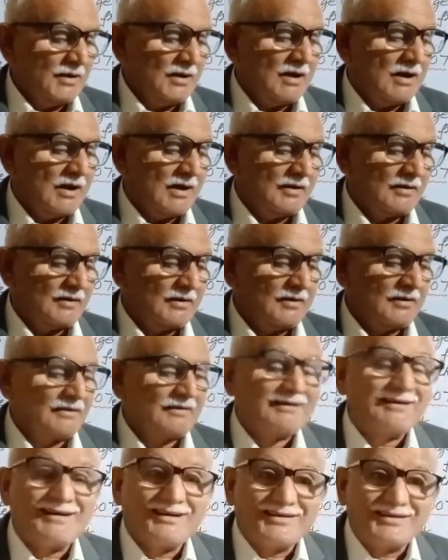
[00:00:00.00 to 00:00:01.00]
are
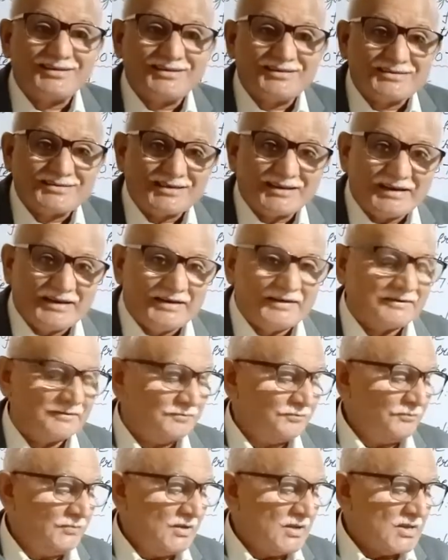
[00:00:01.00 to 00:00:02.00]
reductions
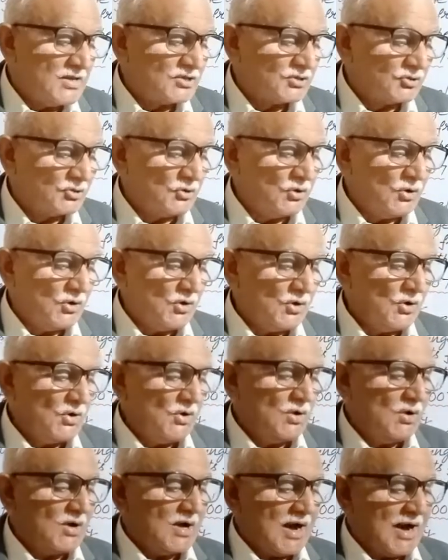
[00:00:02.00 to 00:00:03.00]
in
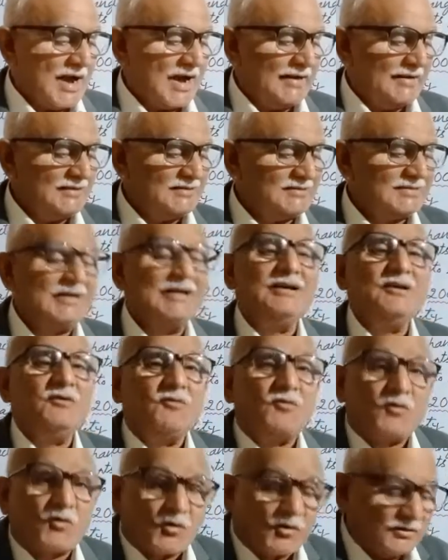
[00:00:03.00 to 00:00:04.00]
snow, ice and
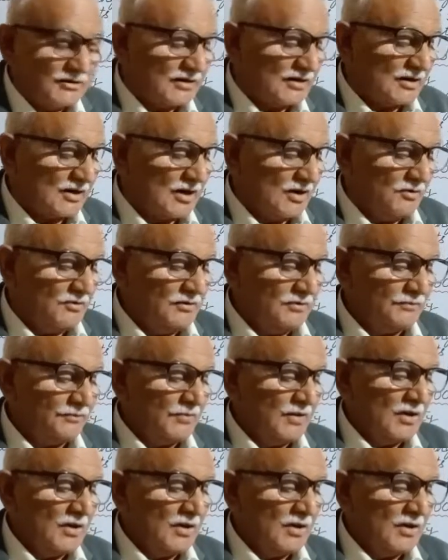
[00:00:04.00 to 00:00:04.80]
frozen ground,